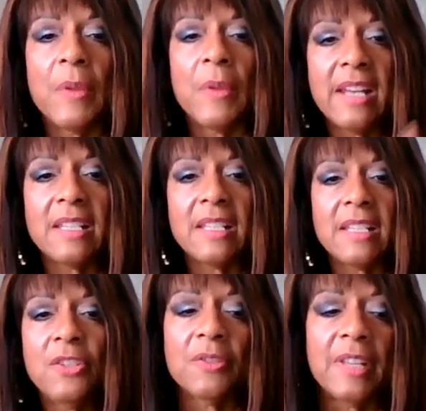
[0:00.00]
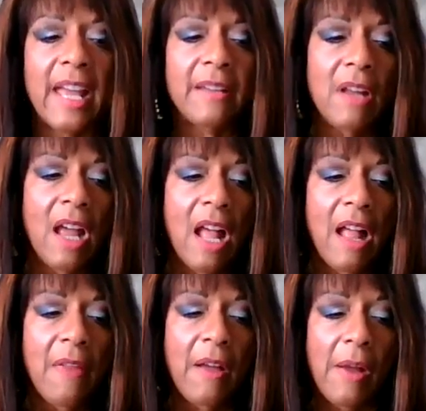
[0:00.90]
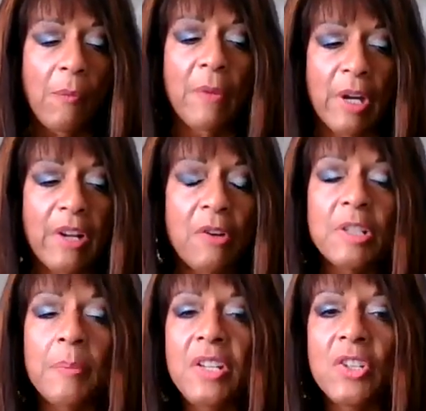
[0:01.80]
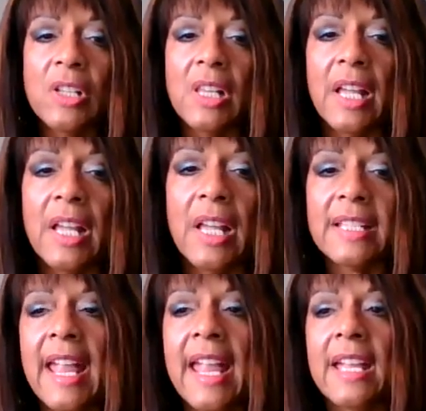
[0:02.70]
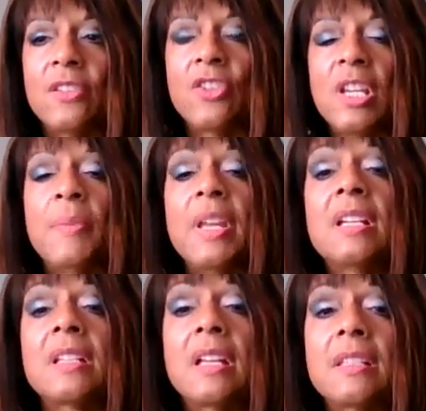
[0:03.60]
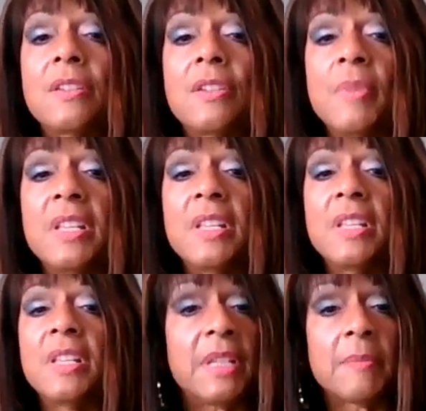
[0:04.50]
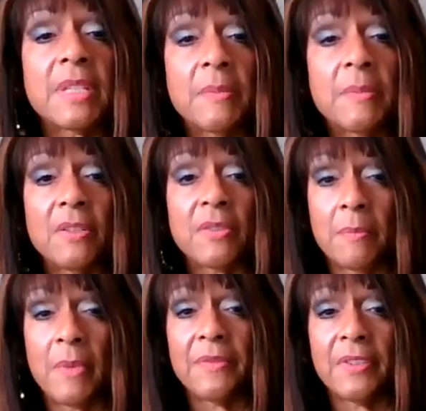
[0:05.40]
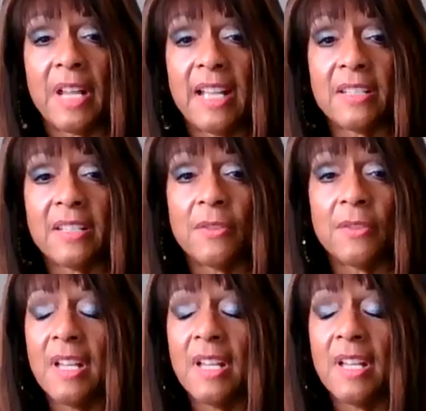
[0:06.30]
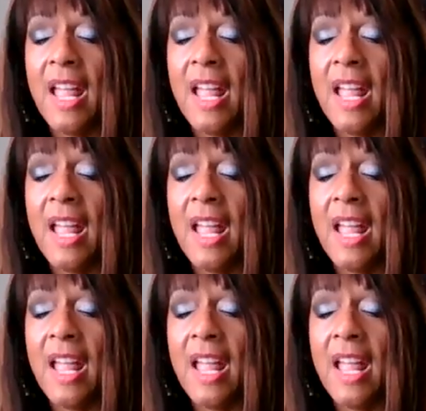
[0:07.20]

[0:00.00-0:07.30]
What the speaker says: we had a teacher that we were in her speech class, and she picked us to be the commencement speakers at Mumford High School.